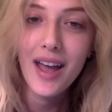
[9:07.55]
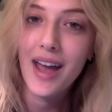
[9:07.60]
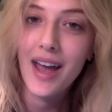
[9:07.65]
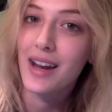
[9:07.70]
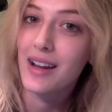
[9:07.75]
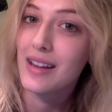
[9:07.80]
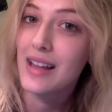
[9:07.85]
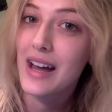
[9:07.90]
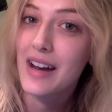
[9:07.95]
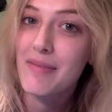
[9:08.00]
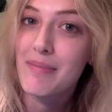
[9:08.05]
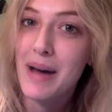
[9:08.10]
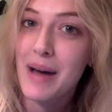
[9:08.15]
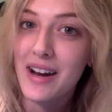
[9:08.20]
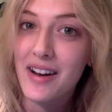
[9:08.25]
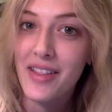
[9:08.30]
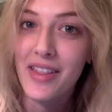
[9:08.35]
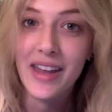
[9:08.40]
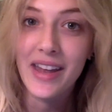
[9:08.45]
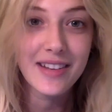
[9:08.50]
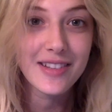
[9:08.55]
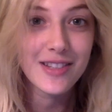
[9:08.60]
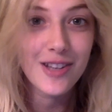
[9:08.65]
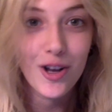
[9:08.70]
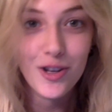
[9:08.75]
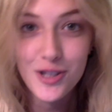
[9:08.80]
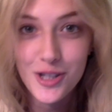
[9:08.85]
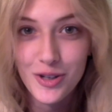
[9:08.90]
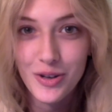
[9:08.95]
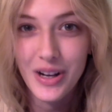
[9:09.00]
and a lot of matter that is
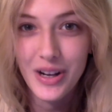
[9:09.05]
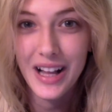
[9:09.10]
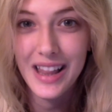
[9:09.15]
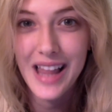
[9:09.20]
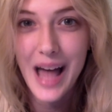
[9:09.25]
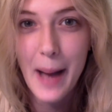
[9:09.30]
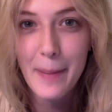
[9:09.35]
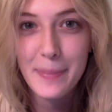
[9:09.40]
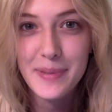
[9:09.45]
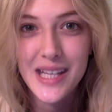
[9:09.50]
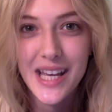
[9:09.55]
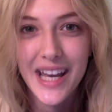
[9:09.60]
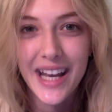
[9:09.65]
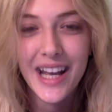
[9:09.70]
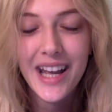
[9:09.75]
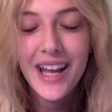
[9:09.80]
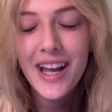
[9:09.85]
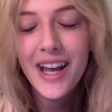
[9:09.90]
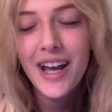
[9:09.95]
also collapsing.